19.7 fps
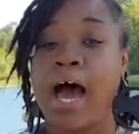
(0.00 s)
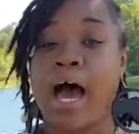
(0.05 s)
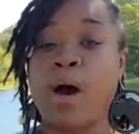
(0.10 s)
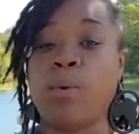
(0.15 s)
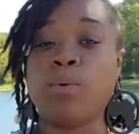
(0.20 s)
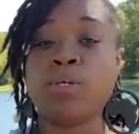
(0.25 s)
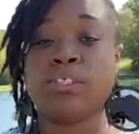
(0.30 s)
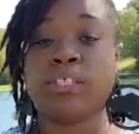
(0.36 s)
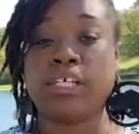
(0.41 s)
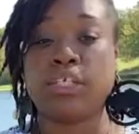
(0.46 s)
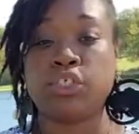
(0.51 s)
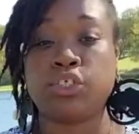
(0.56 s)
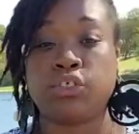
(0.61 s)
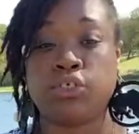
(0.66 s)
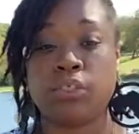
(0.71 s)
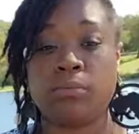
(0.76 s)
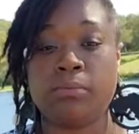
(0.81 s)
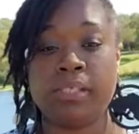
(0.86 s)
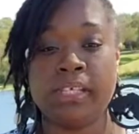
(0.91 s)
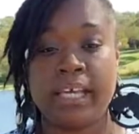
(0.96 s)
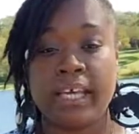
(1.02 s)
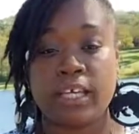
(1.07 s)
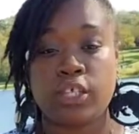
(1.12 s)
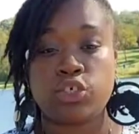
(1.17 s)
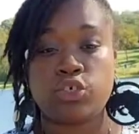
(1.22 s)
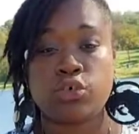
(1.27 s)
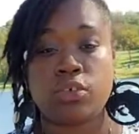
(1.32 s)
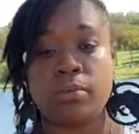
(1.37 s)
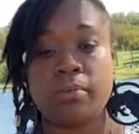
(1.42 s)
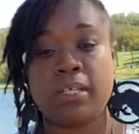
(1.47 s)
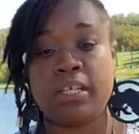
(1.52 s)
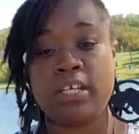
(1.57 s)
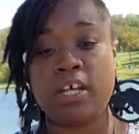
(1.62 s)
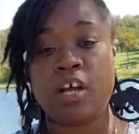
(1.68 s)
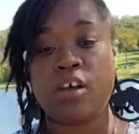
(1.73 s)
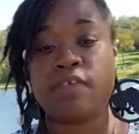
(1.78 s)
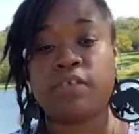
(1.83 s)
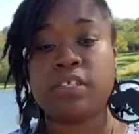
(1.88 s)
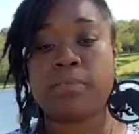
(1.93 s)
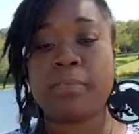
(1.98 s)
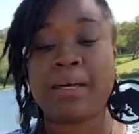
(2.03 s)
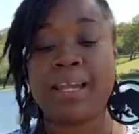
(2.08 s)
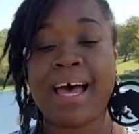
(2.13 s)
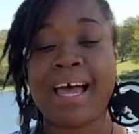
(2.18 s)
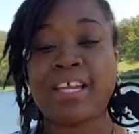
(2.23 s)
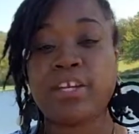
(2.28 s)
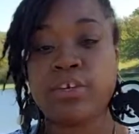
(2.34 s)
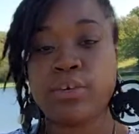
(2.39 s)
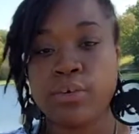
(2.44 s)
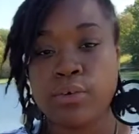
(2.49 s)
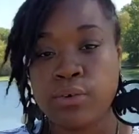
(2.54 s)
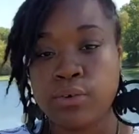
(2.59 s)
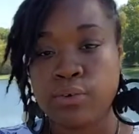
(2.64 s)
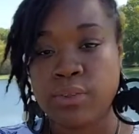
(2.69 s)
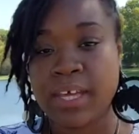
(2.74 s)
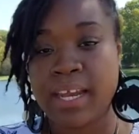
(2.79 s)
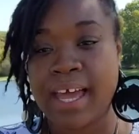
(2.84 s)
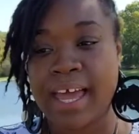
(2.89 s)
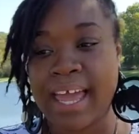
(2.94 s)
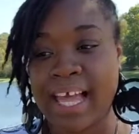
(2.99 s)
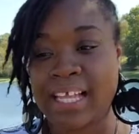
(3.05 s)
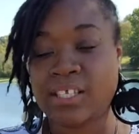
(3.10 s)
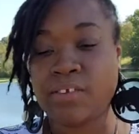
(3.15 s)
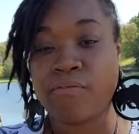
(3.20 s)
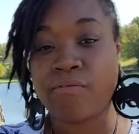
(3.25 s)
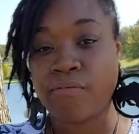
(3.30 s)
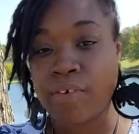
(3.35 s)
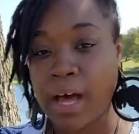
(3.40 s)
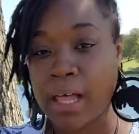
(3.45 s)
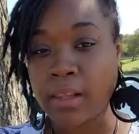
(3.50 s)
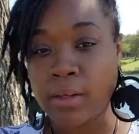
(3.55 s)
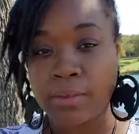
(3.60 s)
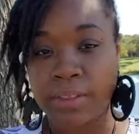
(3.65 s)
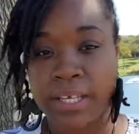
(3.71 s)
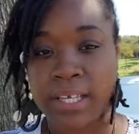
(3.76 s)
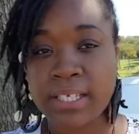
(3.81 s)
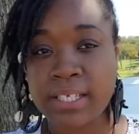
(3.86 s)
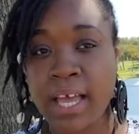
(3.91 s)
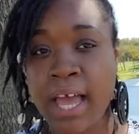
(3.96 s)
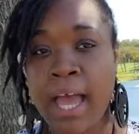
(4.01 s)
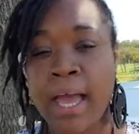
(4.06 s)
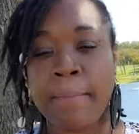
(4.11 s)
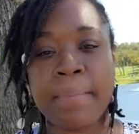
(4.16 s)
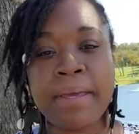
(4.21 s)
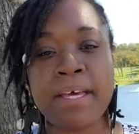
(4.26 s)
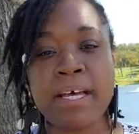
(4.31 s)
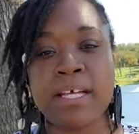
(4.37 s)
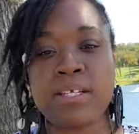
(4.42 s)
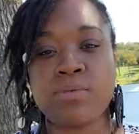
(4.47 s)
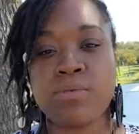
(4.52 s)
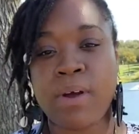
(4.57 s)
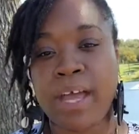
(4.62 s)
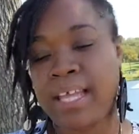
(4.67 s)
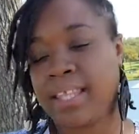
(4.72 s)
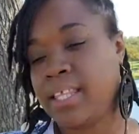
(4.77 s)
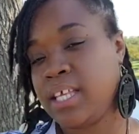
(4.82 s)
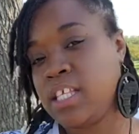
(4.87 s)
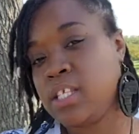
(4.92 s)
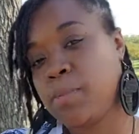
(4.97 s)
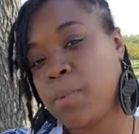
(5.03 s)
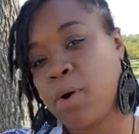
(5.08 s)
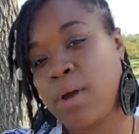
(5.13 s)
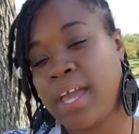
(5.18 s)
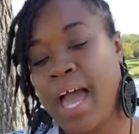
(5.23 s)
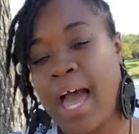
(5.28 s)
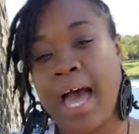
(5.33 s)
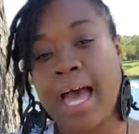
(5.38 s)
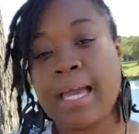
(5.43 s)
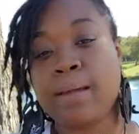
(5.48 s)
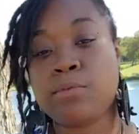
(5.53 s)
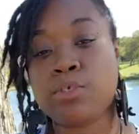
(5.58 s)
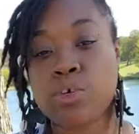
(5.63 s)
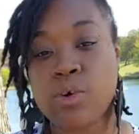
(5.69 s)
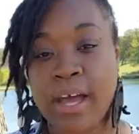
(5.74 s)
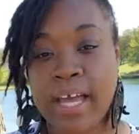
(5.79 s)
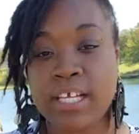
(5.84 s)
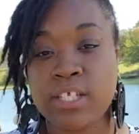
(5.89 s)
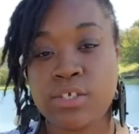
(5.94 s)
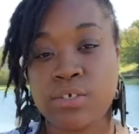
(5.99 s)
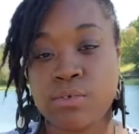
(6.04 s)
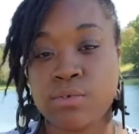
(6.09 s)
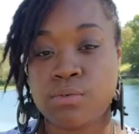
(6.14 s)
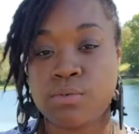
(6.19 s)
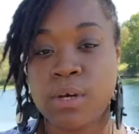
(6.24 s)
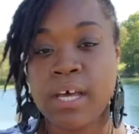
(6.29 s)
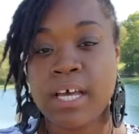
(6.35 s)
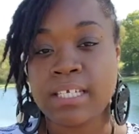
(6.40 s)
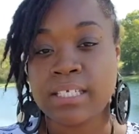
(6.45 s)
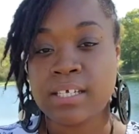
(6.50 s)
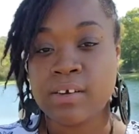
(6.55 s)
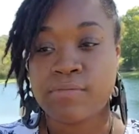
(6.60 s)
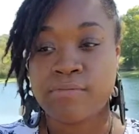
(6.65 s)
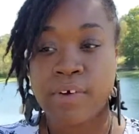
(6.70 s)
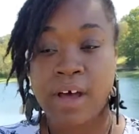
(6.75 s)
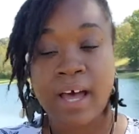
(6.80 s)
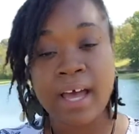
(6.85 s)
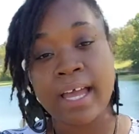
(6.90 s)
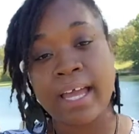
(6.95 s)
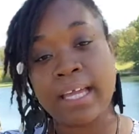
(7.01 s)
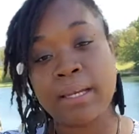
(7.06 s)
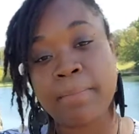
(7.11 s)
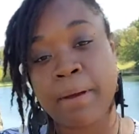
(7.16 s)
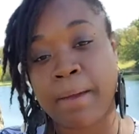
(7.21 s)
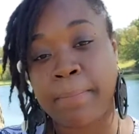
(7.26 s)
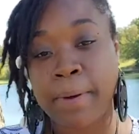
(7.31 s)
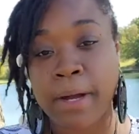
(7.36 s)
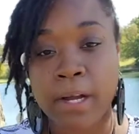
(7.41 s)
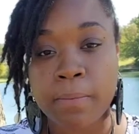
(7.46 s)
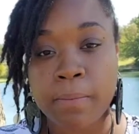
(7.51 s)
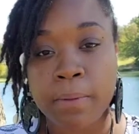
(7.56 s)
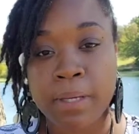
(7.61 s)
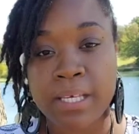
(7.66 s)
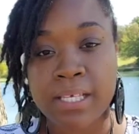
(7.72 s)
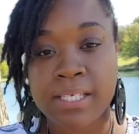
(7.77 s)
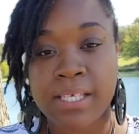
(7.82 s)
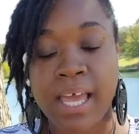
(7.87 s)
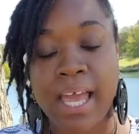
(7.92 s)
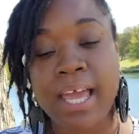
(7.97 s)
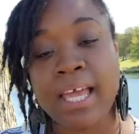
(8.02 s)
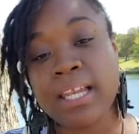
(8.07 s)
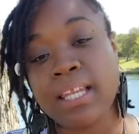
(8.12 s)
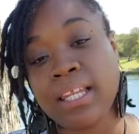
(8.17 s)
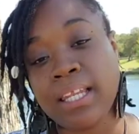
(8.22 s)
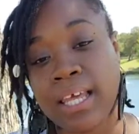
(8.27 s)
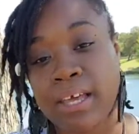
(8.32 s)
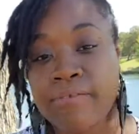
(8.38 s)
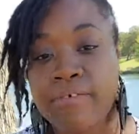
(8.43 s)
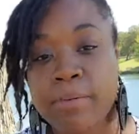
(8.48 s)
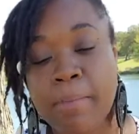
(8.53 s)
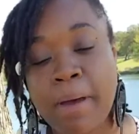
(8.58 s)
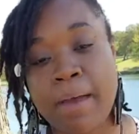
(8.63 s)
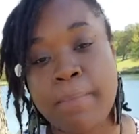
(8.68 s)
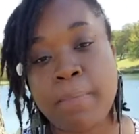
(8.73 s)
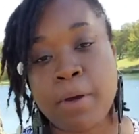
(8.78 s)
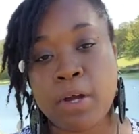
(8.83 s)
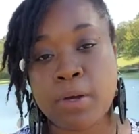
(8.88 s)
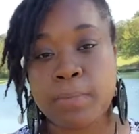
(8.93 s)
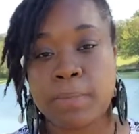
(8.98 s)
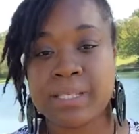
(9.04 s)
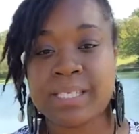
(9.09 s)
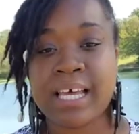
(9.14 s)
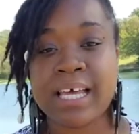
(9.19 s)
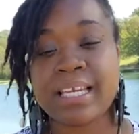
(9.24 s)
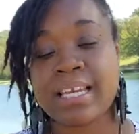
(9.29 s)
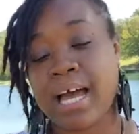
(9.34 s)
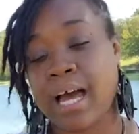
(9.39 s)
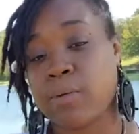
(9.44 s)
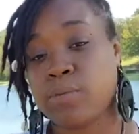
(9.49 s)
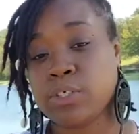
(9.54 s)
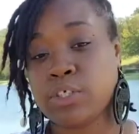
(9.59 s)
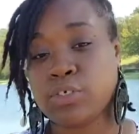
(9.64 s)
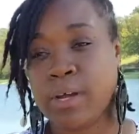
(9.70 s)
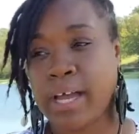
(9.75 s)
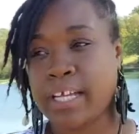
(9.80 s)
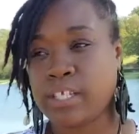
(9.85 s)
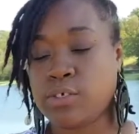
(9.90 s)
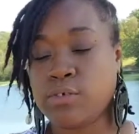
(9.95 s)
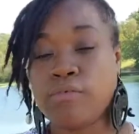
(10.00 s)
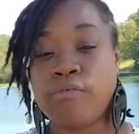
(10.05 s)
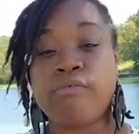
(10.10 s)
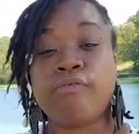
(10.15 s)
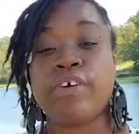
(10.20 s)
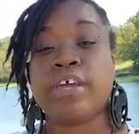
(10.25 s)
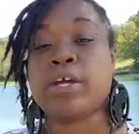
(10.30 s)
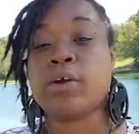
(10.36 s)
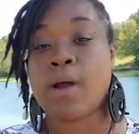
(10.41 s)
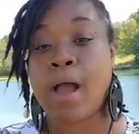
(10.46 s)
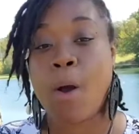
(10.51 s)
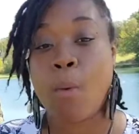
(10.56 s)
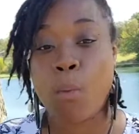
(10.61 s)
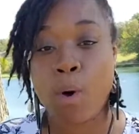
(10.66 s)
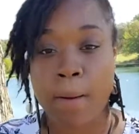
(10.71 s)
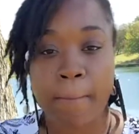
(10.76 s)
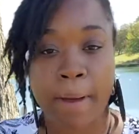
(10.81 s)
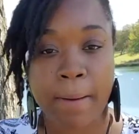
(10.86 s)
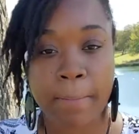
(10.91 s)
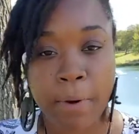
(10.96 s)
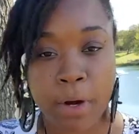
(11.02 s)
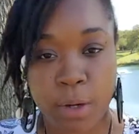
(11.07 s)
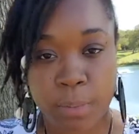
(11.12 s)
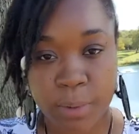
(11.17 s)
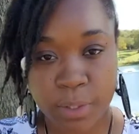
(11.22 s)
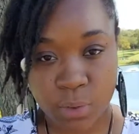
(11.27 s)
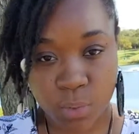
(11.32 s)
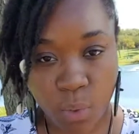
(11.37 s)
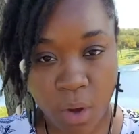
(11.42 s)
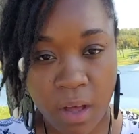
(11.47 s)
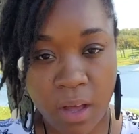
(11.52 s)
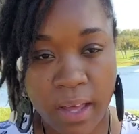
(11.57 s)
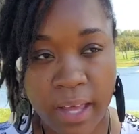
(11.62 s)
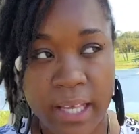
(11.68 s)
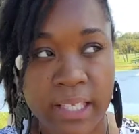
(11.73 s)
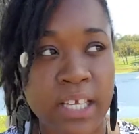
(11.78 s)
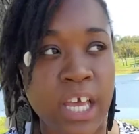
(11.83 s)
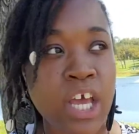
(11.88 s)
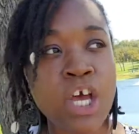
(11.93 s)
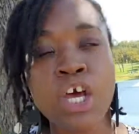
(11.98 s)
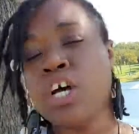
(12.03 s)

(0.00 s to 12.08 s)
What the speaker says: I was extremely, extremely nervous, but I knew that I had to follow this because at this point, I'm trying to define my purpose and live in my purpose. I was trying to figure out what my purpose was.